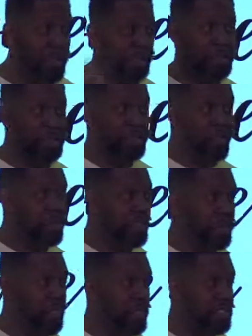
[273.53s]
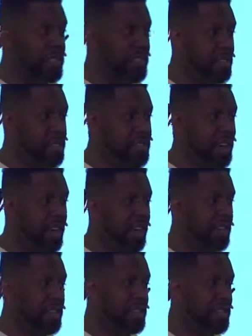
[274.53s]
I'm also talking about relationship with God,
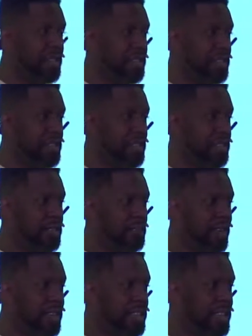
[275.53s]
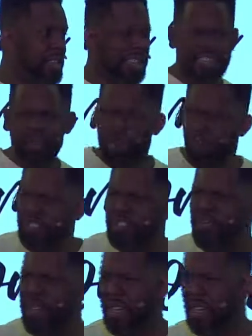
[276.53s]
right? It's pushed
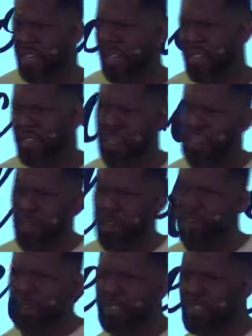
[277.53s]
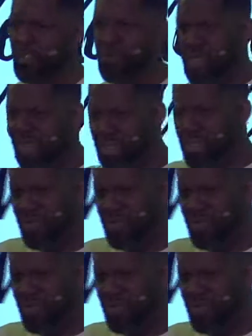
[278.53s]
me to